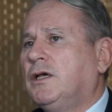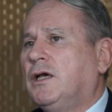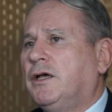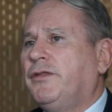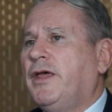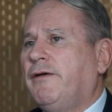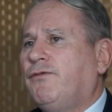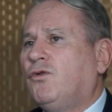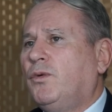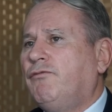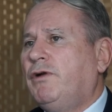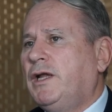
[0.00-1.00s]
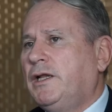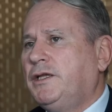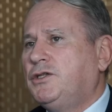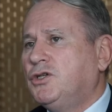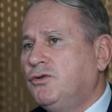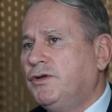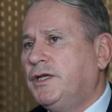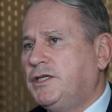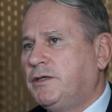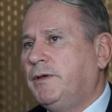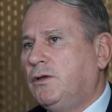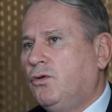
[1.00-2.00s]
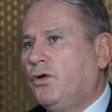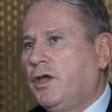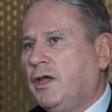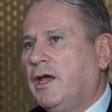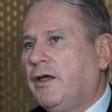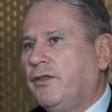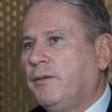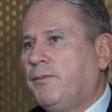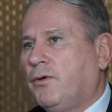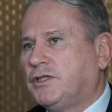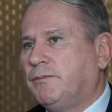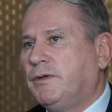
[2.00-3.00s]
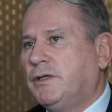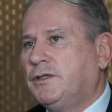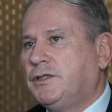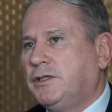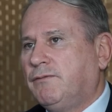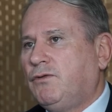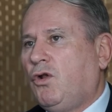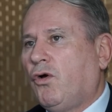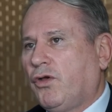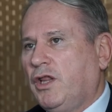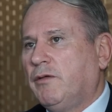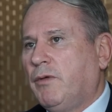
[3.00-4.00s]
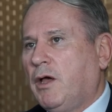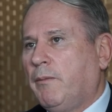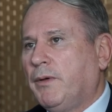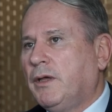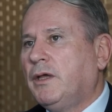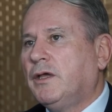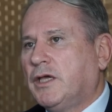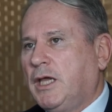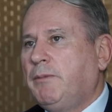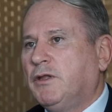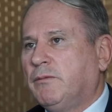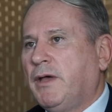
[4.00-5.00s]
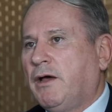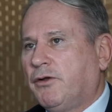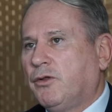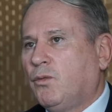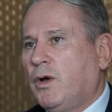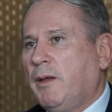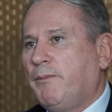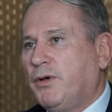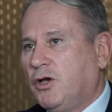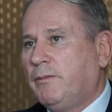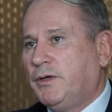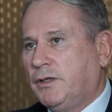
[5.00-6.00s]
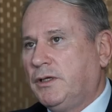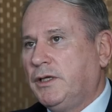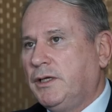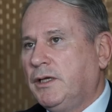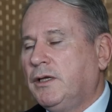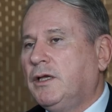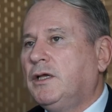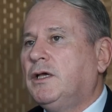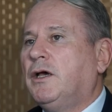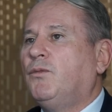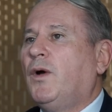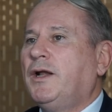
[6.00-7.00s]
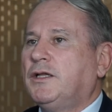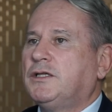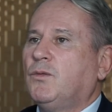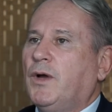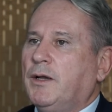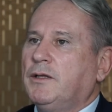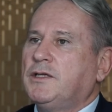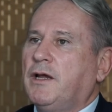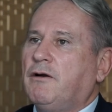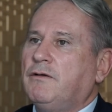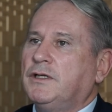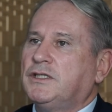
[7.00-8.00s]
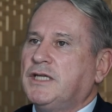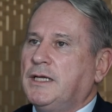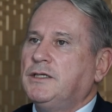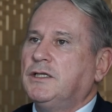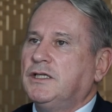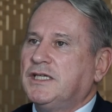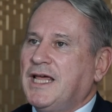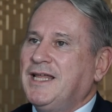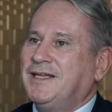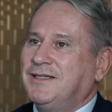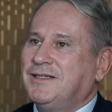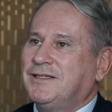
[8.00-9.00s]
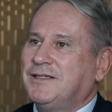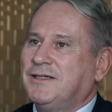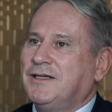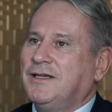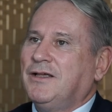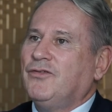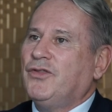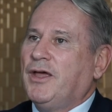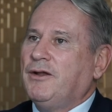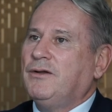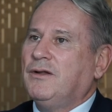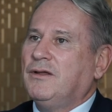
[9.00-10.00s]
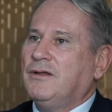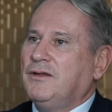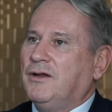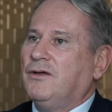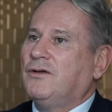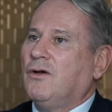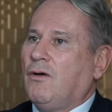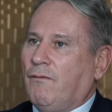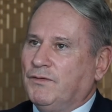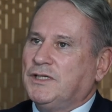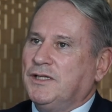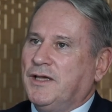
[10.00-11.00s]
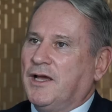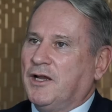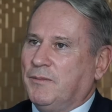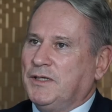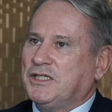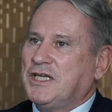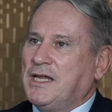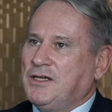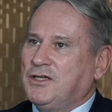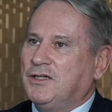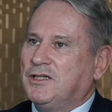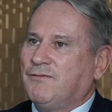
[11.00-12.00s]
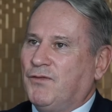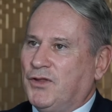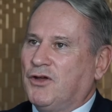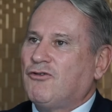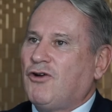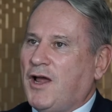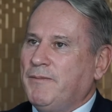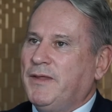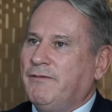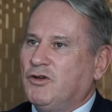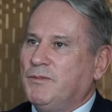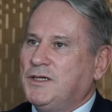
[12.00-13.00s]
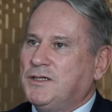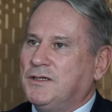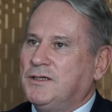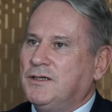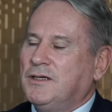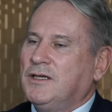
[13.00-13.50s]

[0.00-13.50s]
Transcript: And therefore, we really do need to be looking at the possibility of locking them up, keeping them out of the way permanently. And when a terrorist sentence ends, then, you know, obviously they're going to be sentenced for the crime they've committed.